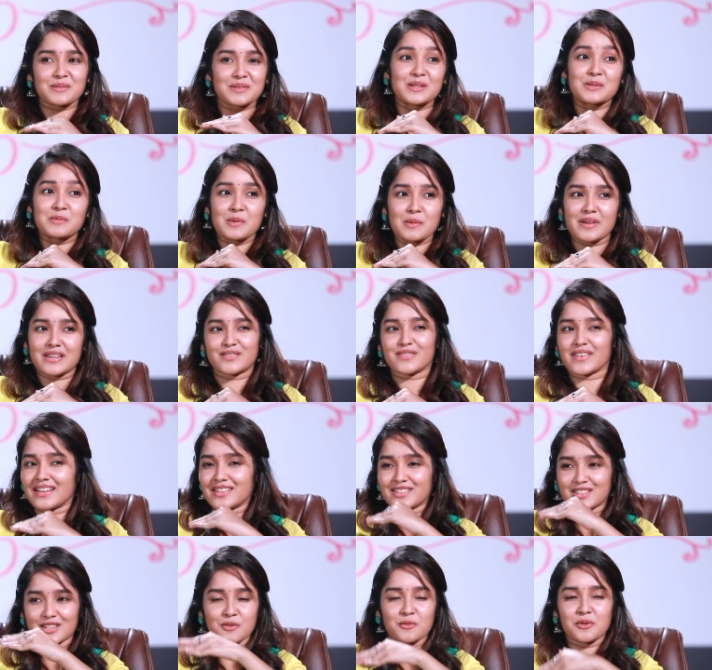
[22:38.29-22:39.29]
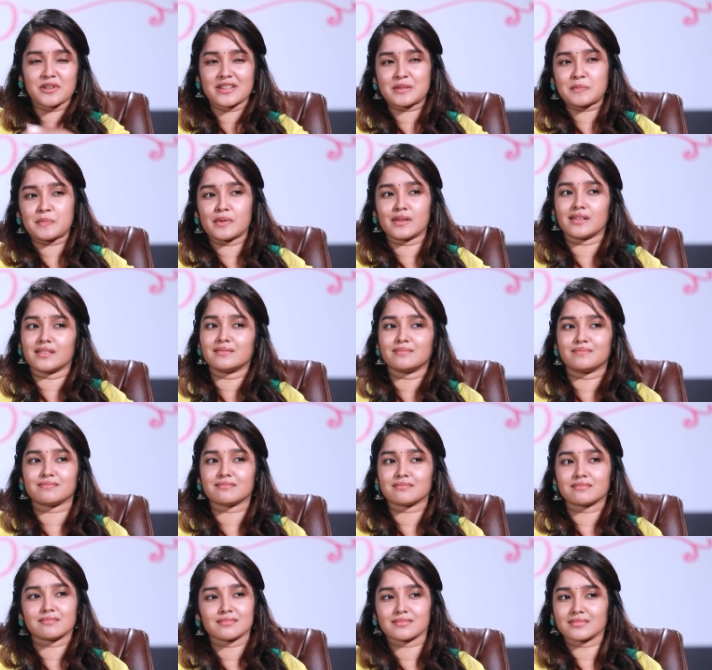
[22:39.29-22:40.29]
Since we're best friends, she wouldn't spill.
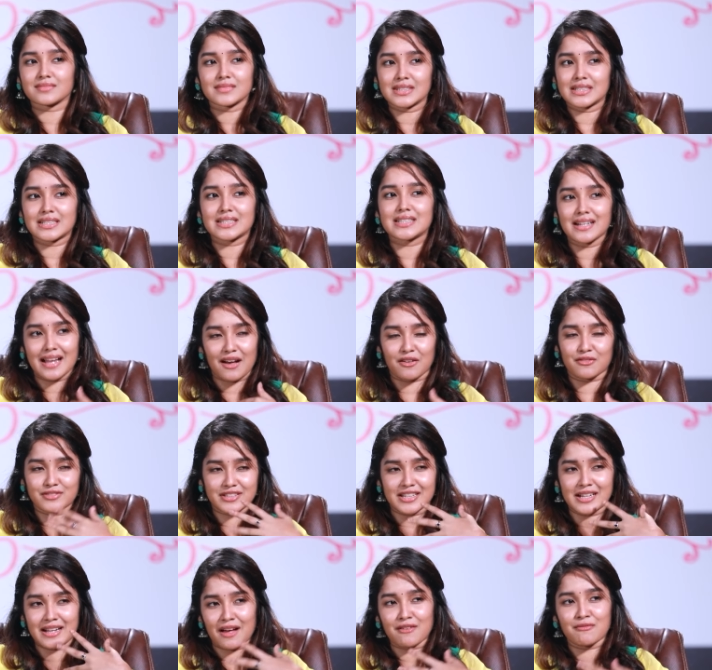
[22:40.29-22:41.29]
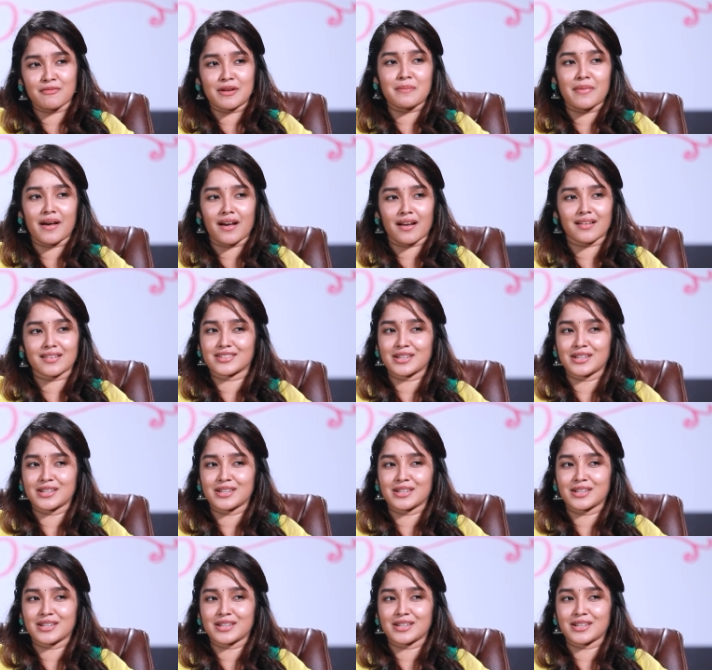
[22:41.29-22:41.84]
She'll have my back.